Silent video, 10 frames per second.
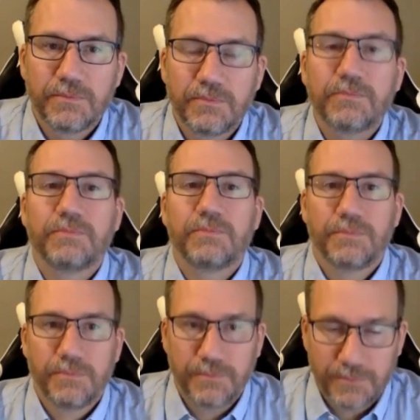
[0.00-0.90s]

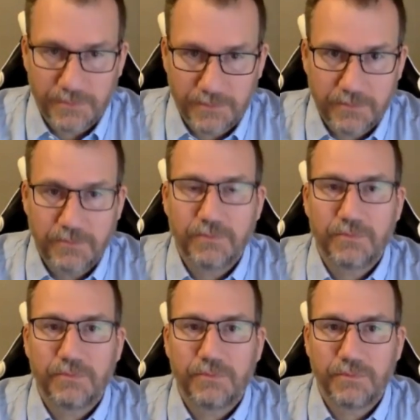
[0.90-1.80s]

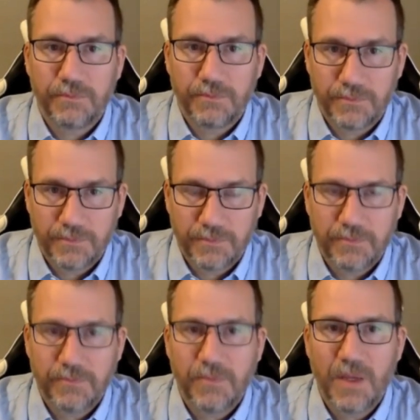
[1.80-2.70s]

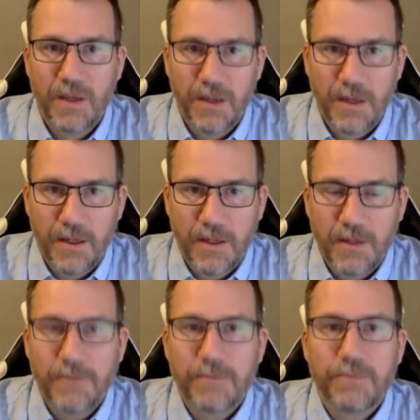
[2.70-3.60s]

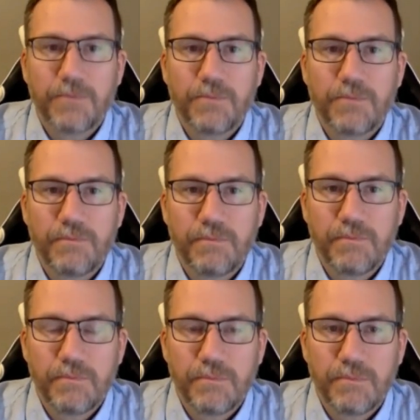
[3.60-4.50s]

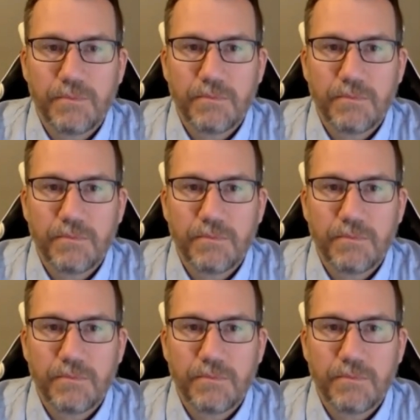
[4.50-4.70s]
(not speaking)